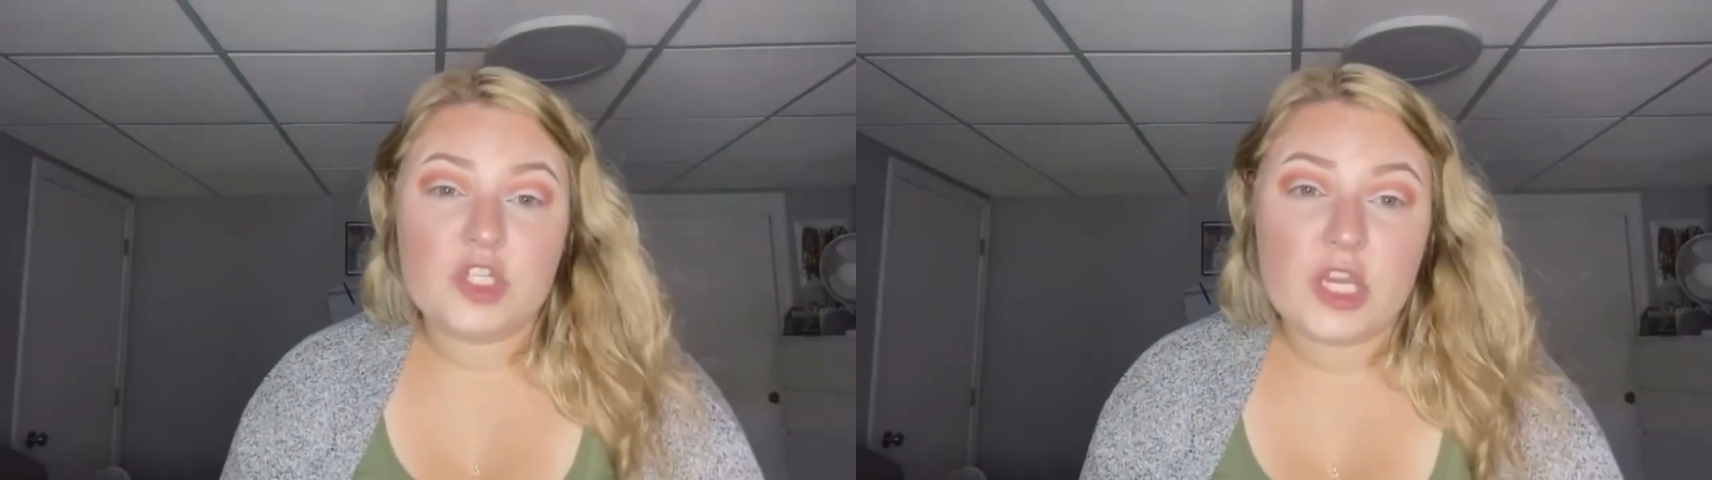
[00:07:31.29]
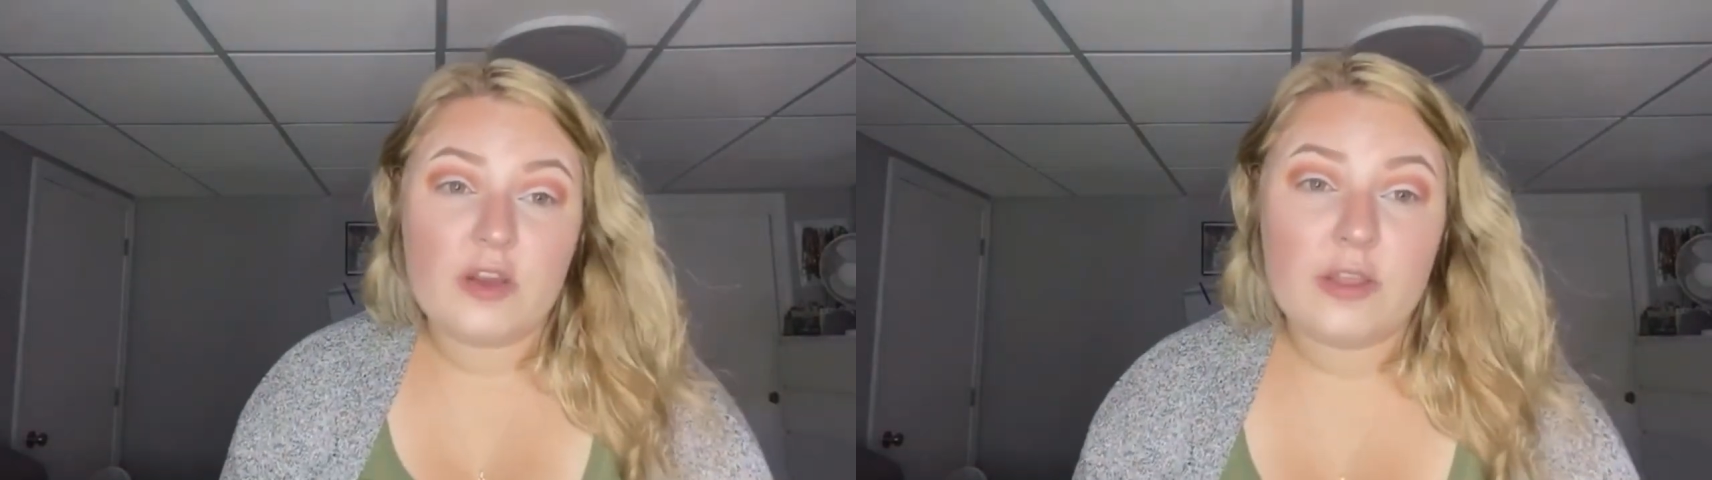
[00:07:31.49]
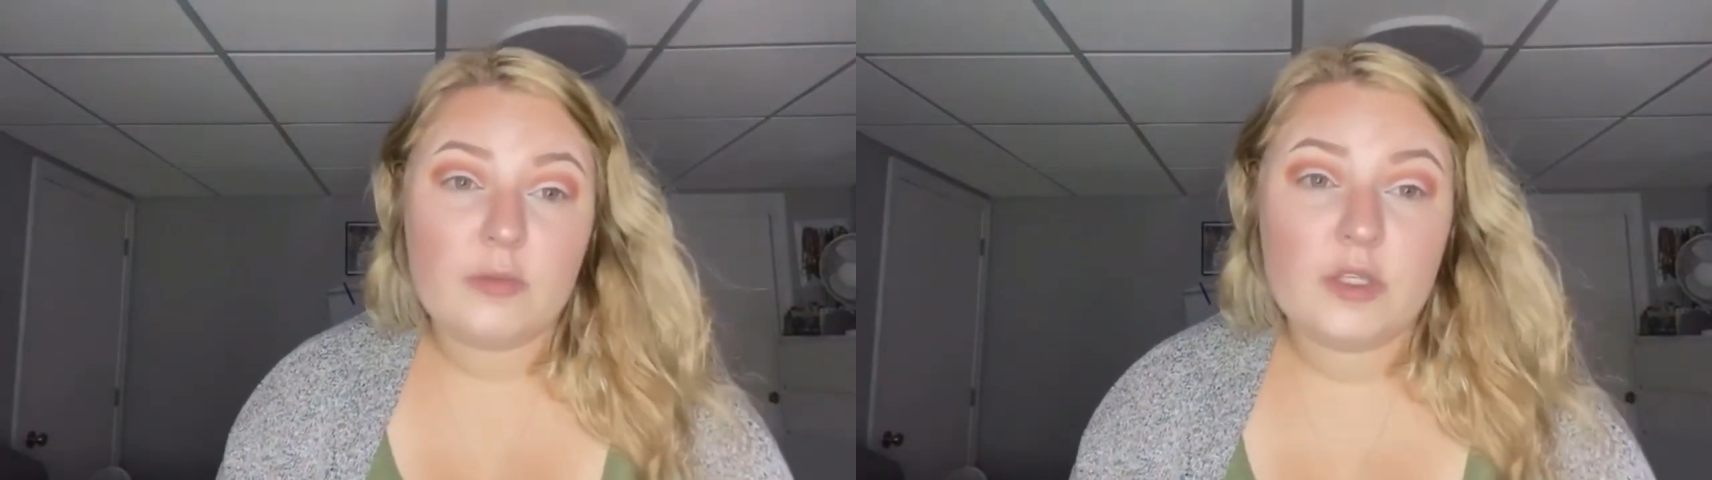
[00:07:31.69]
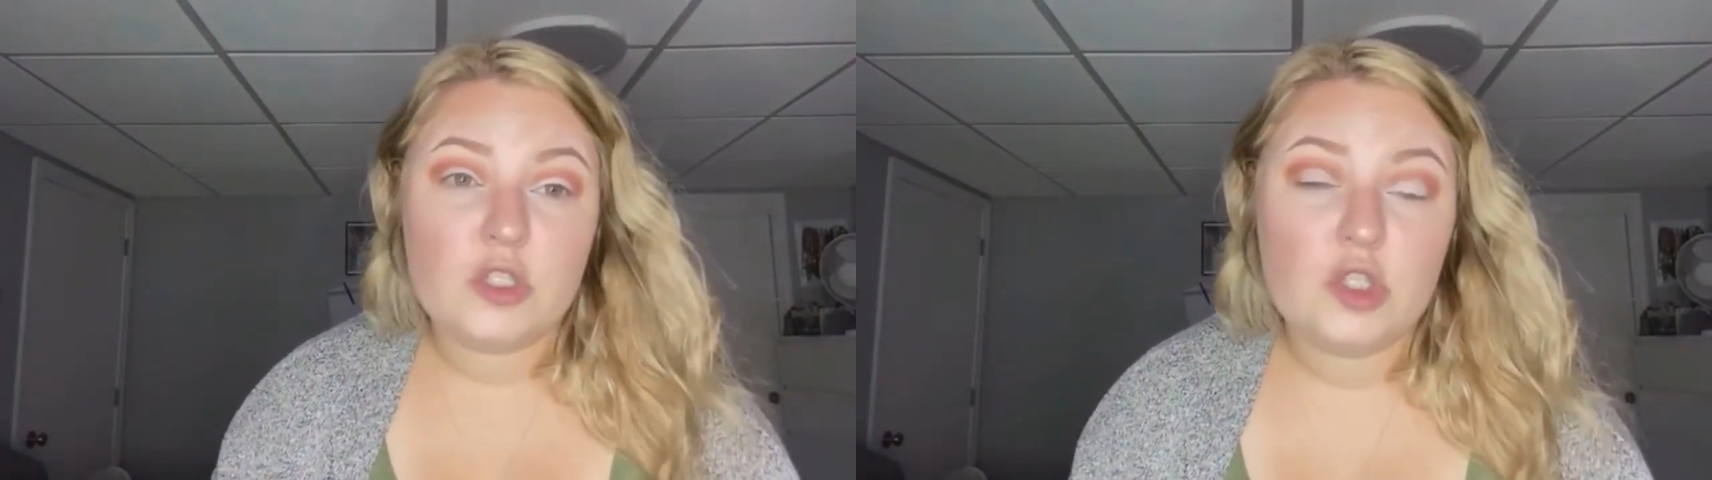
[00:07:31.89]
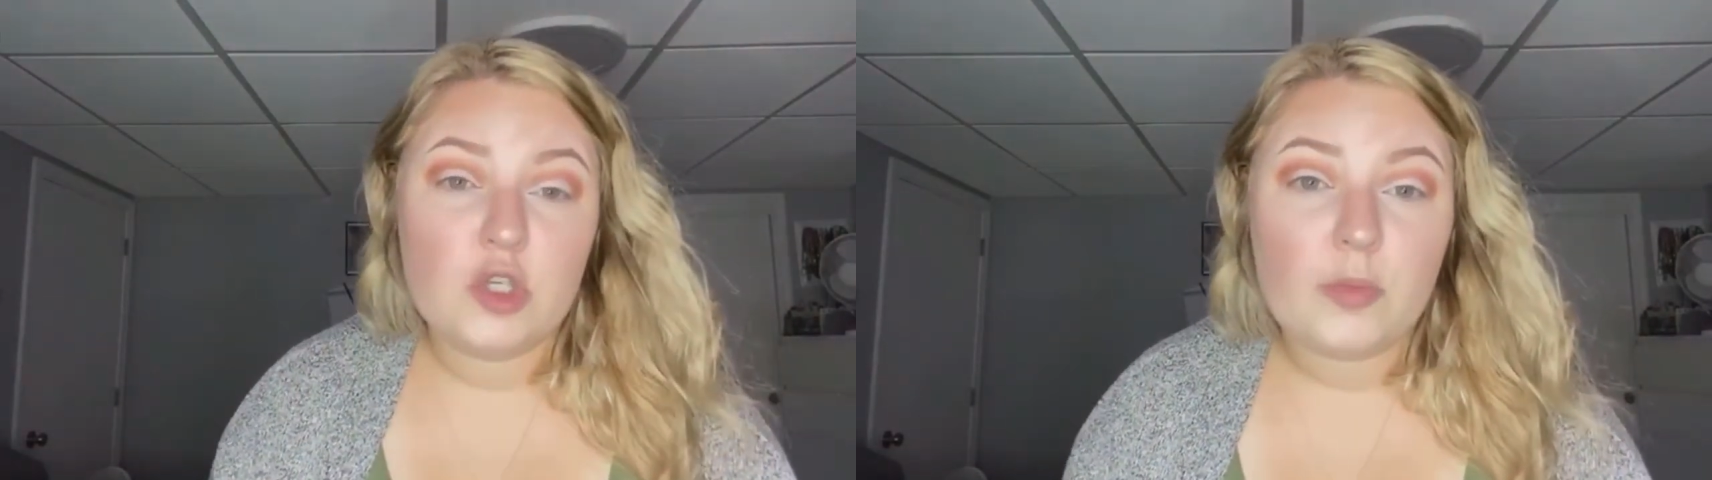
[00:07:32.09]
that would be
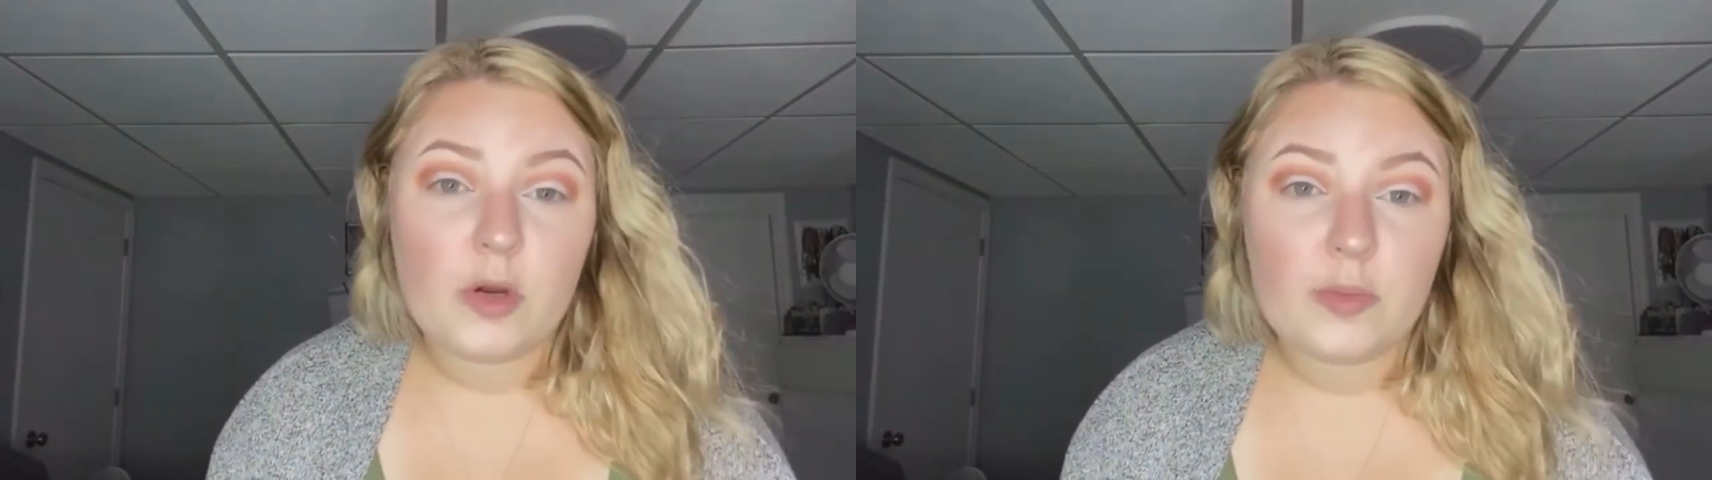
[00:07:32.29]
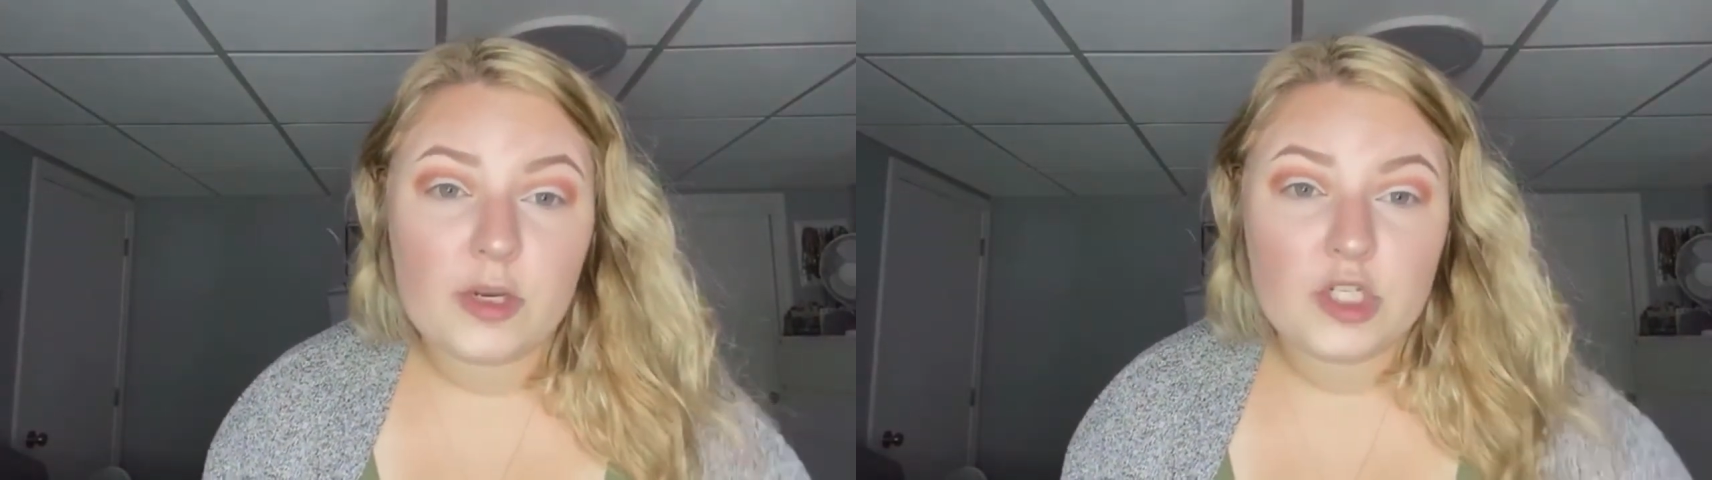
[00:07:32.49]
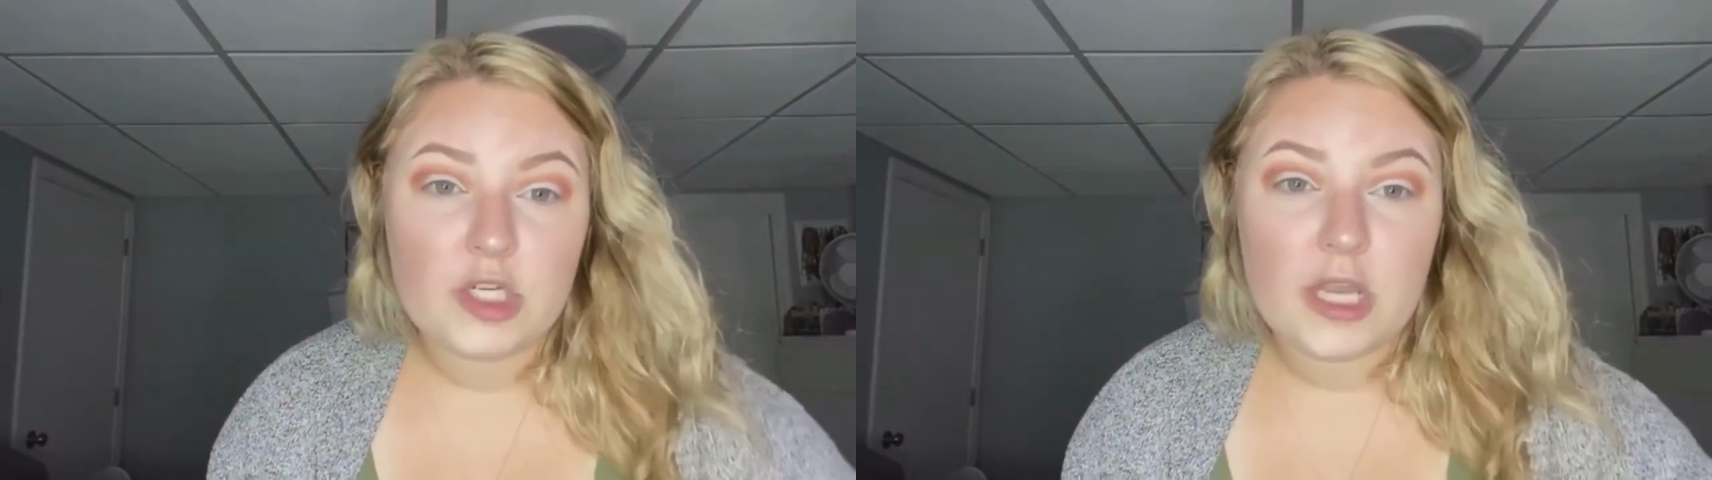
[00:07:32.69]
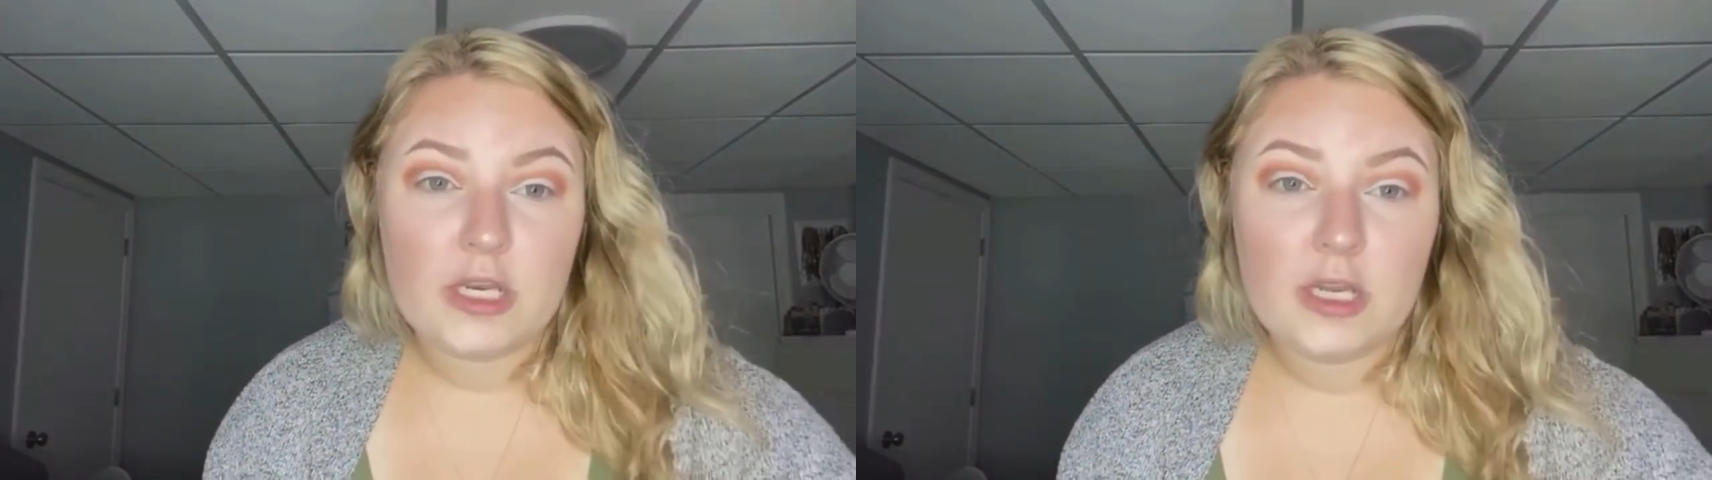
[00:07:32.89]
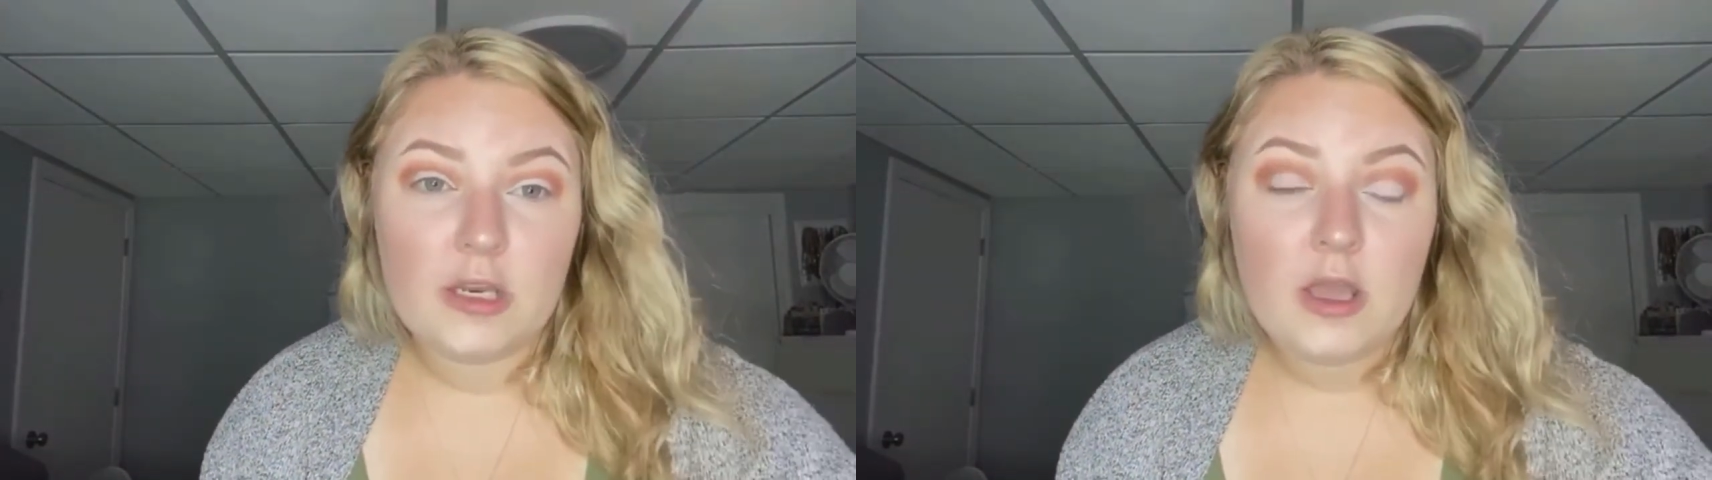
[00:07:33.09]
super appreciated.